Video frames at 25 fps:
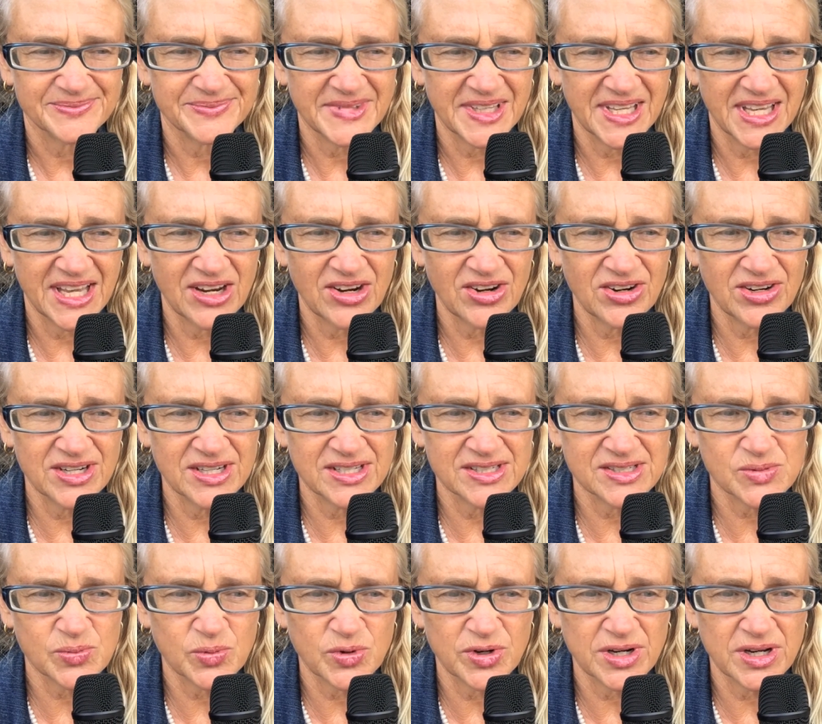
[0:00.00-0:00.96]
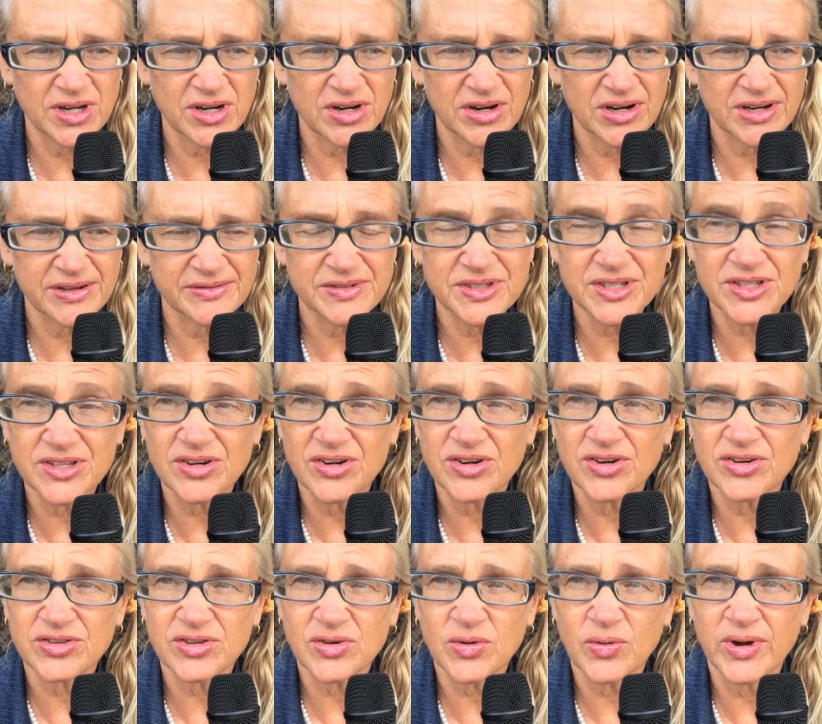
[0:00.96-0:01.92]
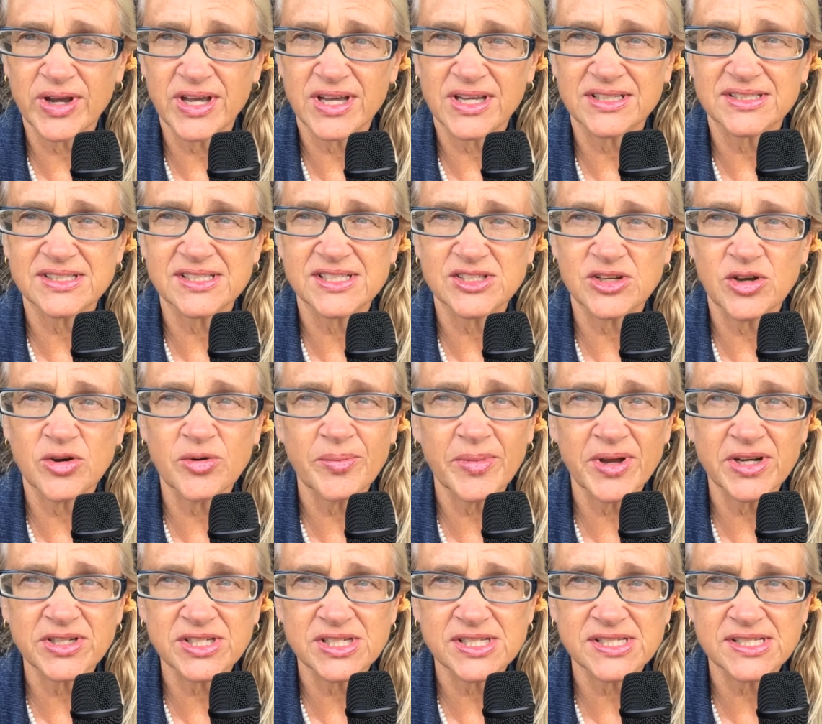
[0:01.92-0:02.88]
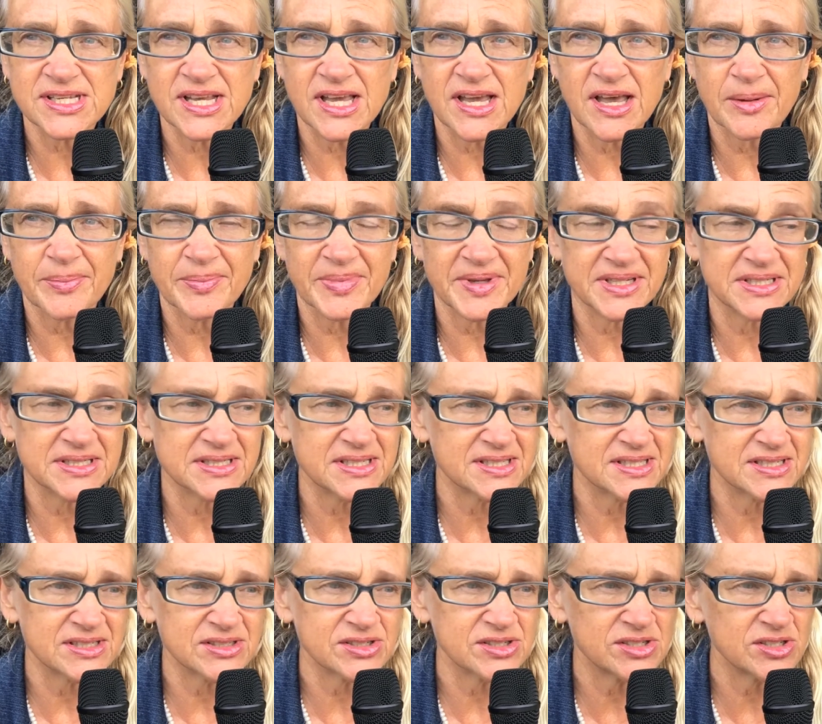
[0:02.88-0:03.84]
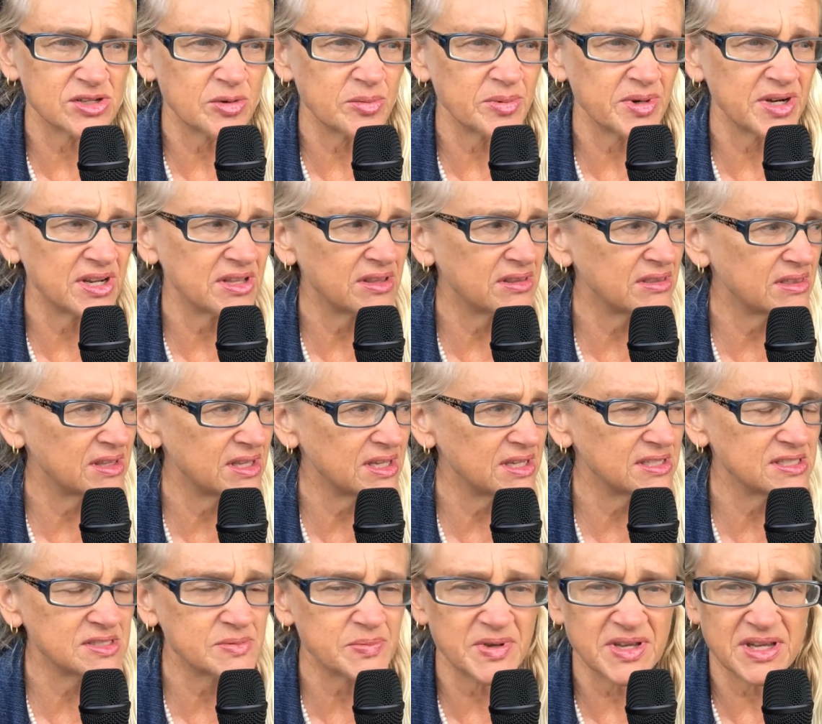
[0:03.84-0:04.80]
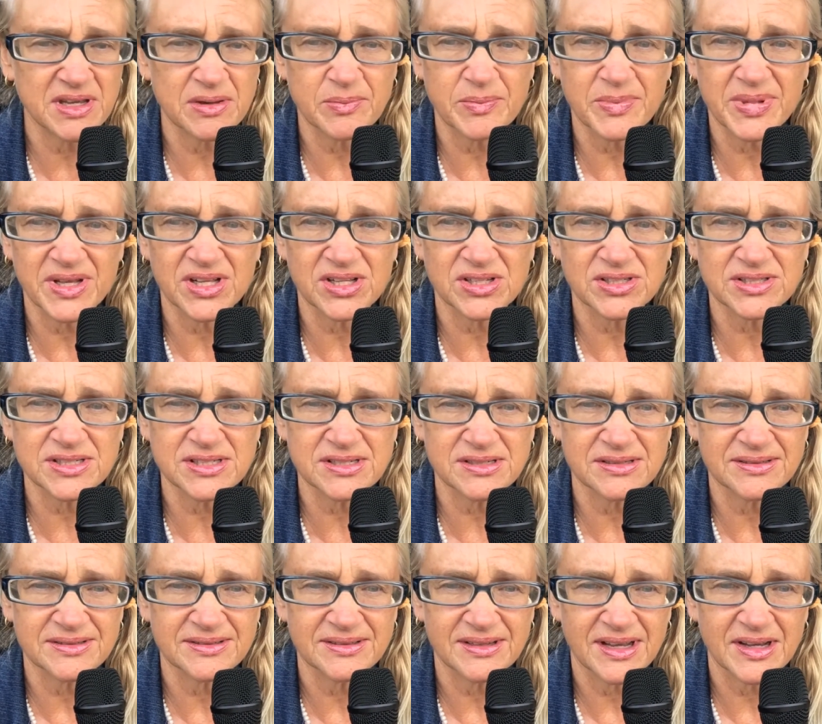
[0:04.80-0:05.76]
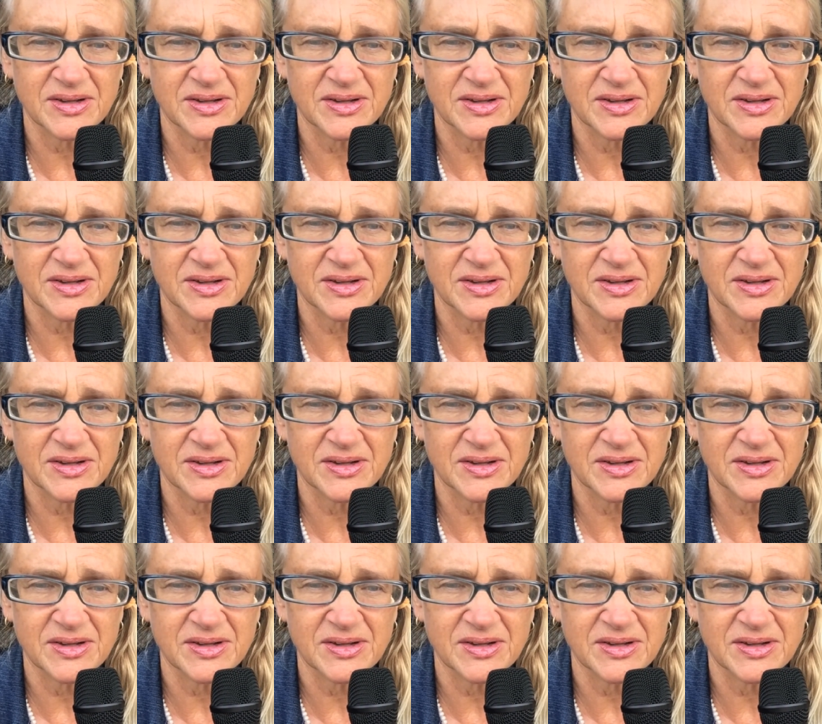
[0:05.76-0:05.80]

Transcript: here it is one year after the earthquake and so much has happened. There's so many things being built.